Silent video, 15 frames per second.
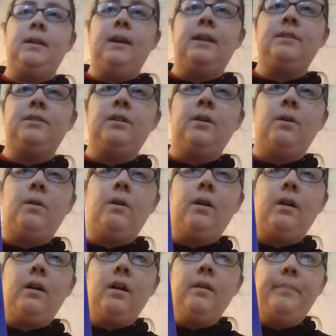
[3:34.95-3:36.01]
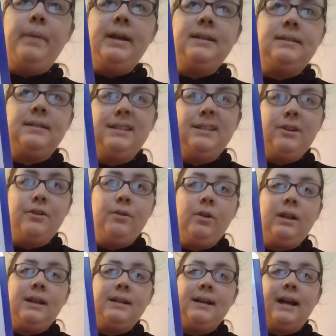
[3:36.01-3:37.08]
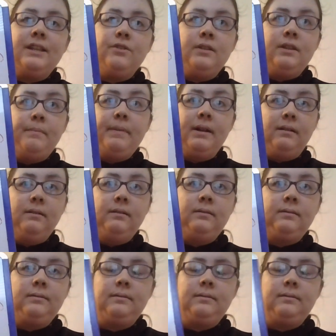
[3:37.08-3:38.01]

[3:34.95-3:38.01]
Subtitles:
And so our bases, our nucleotides, are in the middle.